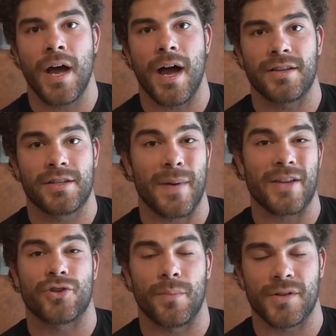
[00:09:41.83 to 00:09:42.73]
Uh,
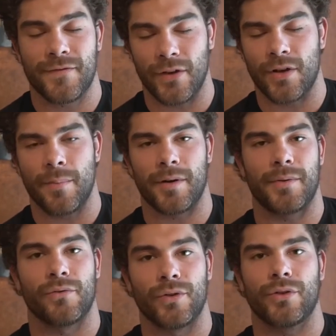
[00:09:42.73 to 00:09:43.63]
spots are almost filled up, but
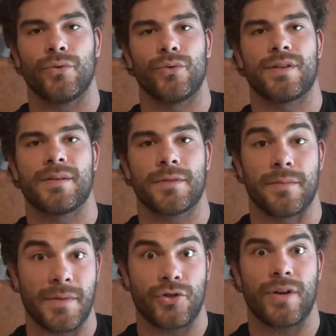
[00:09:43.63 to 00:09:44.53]
it'd be really cool to,
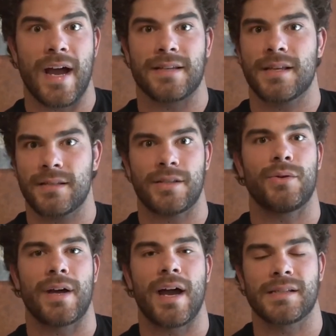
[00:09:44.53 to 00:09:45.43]
to meet you guys, see
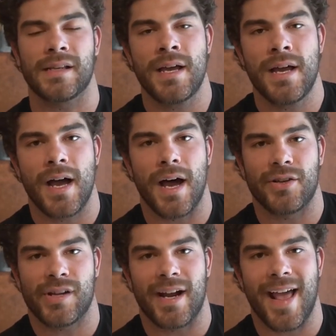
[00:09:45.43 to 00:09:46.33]
you guys,
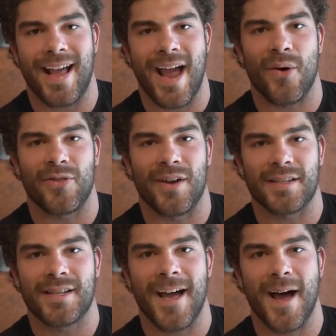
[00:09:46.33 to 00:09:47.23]
uh, just kind of hang out with us.